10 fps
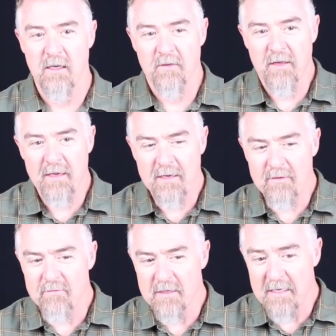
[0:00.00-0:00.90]

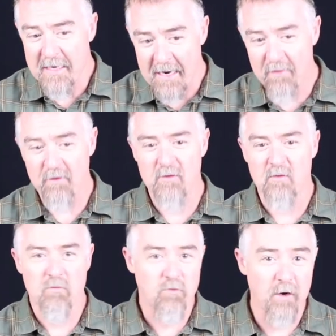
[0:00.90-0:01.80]
They gathered,
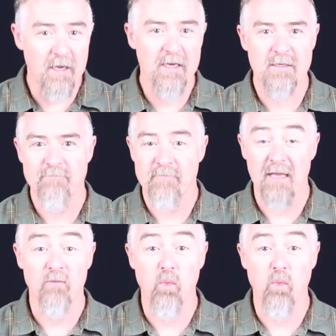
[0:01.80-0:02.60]
prayed, and